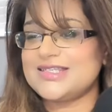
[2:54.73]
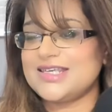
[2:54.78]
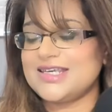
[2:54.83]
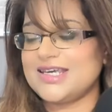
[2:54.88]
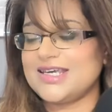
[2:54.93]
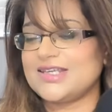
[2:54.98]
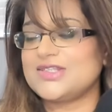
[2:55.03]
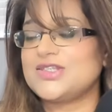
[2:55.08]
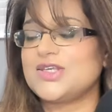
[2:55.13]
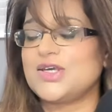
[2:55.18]

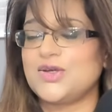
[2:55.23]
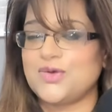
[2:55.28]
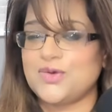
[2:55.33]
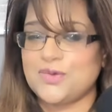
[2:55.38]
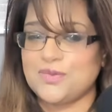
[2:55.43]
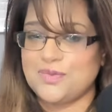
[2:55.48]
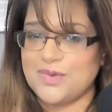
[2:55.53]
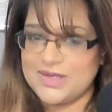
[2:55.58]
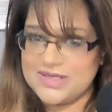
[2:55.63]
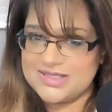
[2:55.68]
So
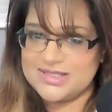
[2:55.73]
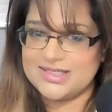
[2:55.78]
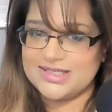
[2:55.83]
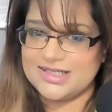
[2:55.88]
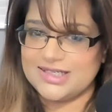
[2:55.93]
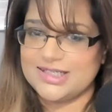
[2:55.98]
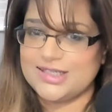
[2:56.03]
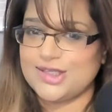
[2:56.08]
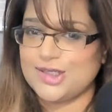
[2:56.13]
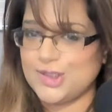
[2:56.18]
basically,
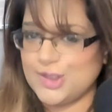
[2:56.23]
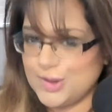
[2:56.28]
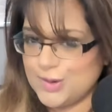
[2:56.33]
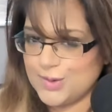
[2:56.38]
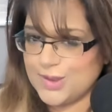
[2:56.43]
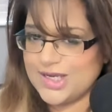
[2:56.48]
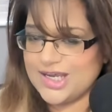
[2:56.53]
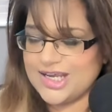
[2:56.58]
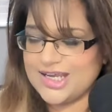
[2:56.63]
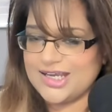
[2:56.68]
the
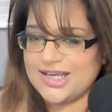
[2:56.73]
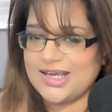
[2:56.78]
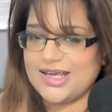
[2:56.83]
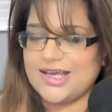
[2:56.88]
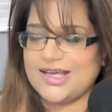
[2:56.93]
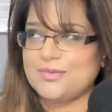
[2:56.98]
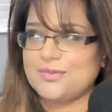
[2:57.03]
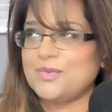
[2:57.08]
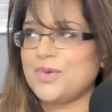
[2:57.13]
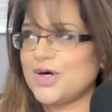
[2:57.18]
UK and
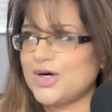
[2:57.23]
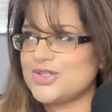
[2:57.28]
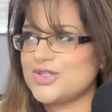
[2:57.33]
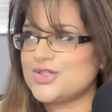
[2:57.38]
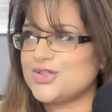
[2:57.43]
parts of